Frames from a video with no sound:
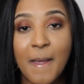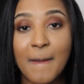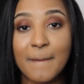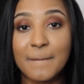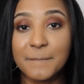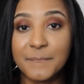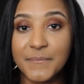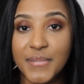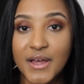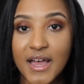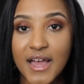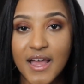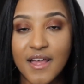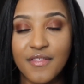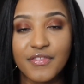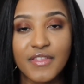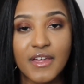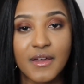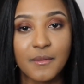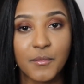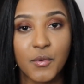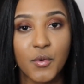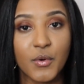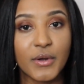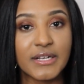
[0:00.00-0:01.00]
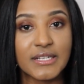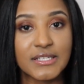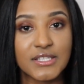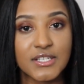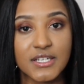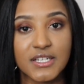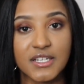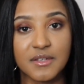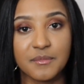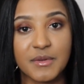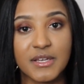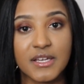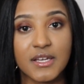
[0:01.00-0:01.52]
But that point is
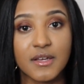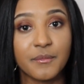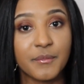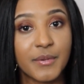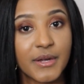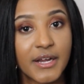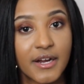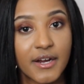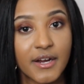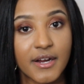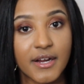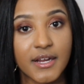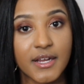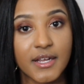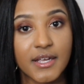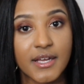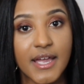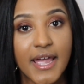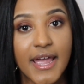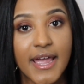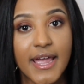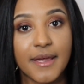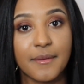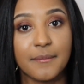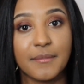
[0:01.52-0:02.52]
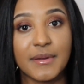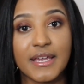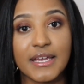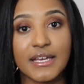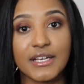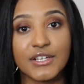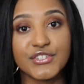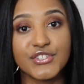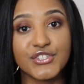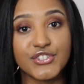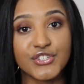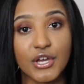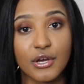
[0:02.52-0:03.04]
going to be comparing
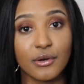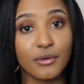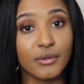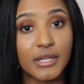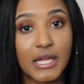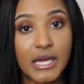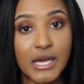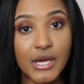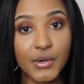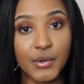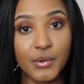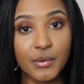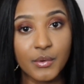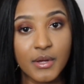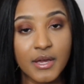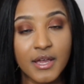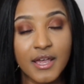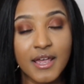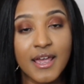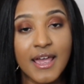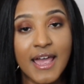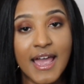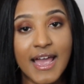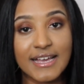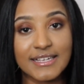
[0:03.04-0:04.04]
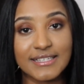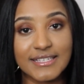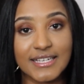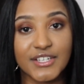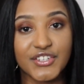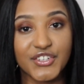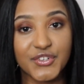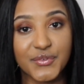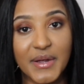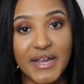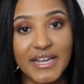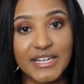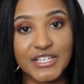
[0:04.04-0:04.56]
being solo as a
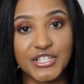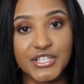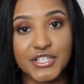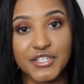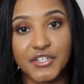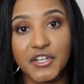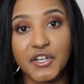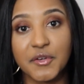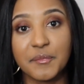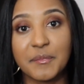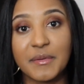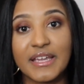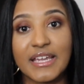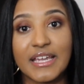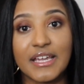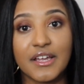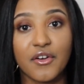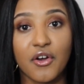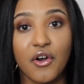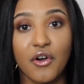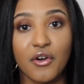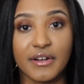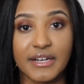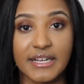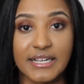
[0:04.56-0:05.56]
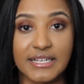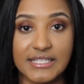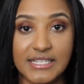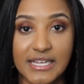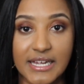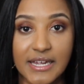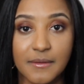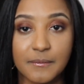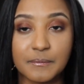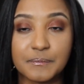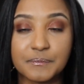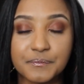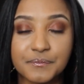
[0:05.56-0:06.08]
new agent or being on a
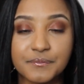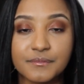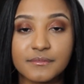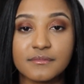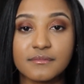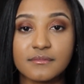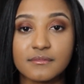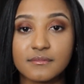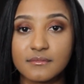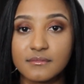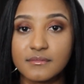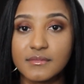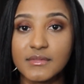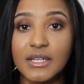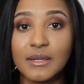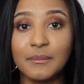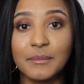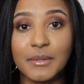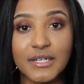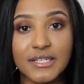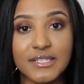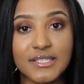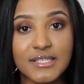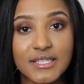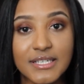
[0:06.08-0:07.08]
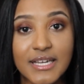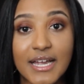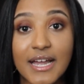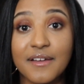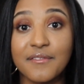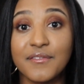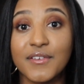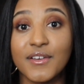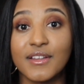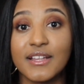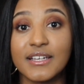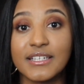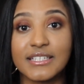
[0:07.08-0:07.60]
team. Personally, I
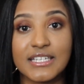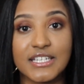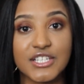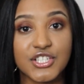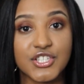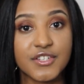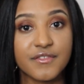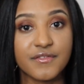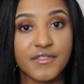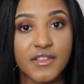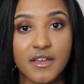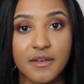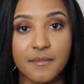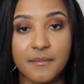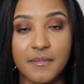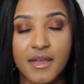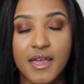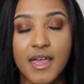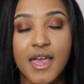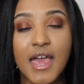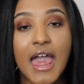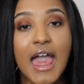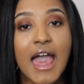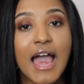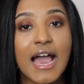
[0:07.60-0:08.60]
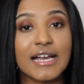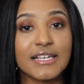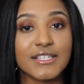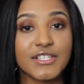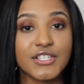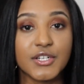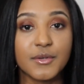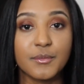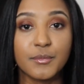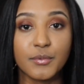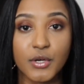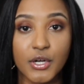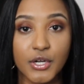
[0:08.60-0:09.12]
feel like each of them has
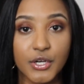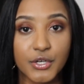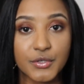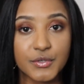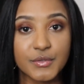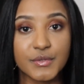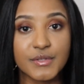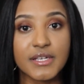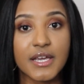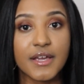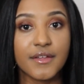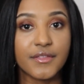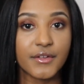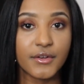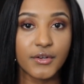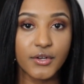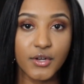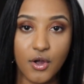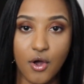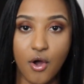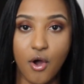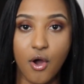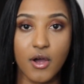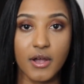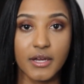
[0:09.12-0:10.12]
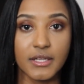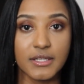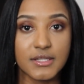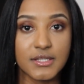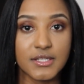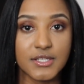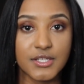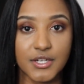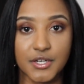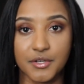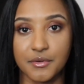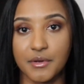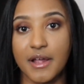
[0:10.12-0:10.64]
their pros and their
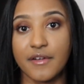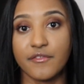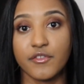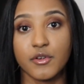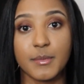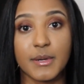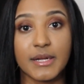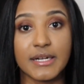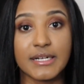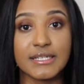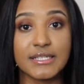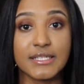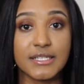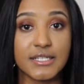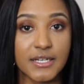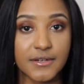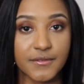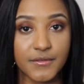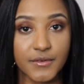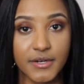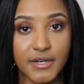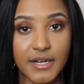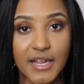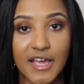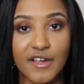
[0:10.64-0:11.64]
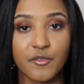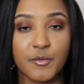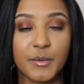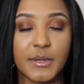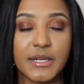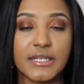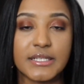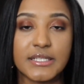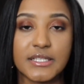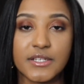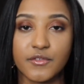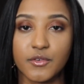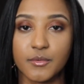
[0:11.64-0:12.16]
cons. You know, everybody's different. Everybody
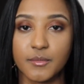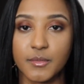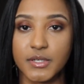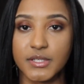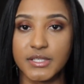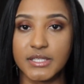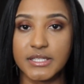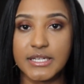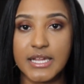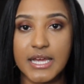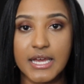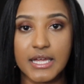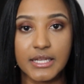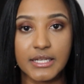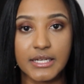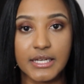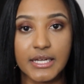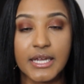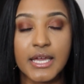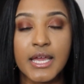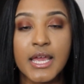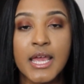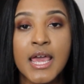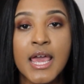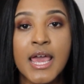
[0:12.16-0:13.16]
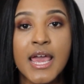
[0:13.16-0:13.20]
has a different personality.